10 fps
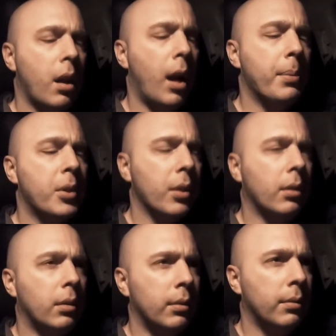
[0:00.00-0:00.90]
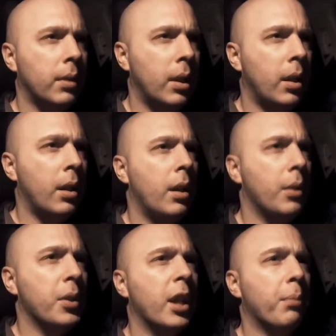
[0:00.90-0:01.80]
obstacle. It
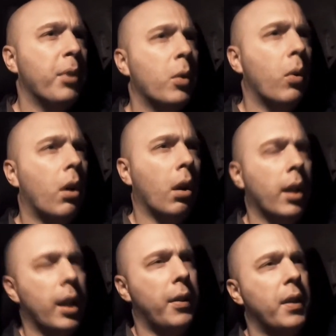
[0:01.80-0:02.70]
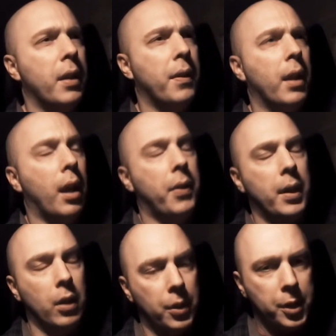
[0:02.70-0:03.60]
was like a brick wall, and I
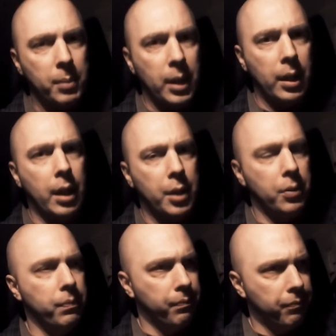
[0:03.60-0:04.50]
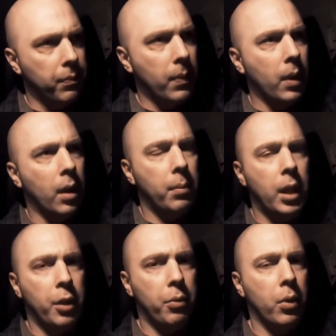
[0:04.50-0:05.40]
think ultimately I
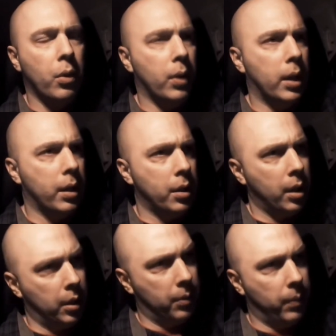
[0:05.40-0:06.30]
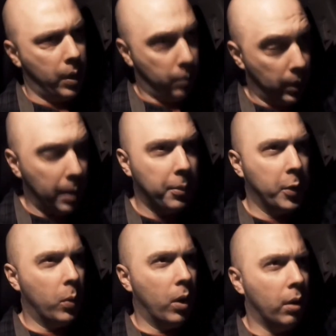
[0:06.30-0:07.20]
made it through. I rammed
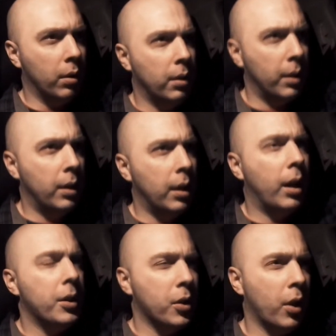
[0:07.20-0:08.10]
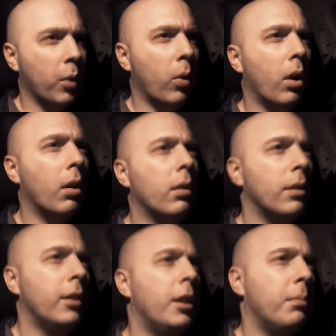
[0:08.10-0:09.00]
the wall. I saw the wall.
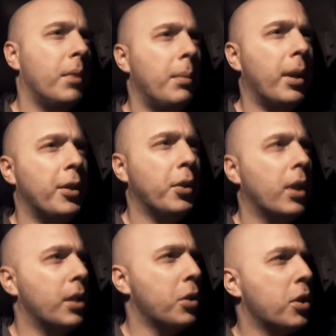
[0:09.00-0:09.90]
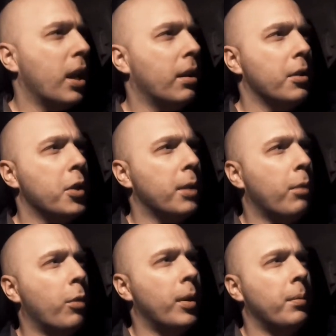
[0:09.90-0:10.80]
Maybe I took it as a challenge in the
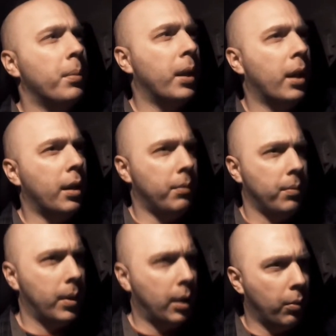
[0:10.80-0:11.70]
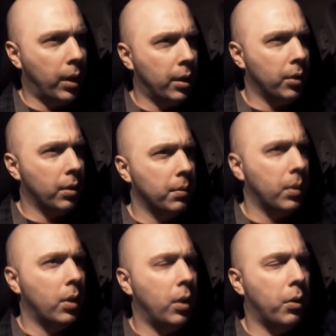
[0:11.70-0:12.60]
moment, but I
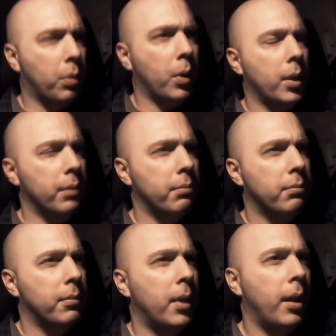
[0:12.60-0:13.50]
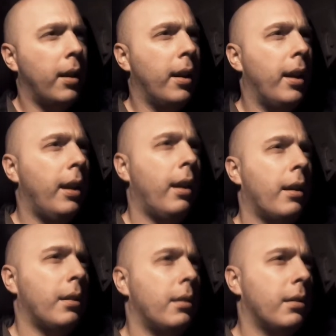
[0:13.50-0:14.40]
ran through it.
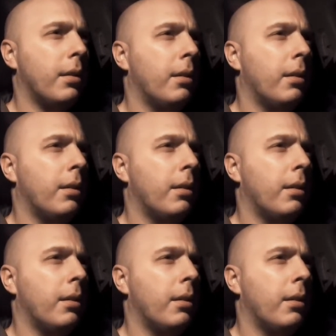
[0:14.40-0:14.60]
And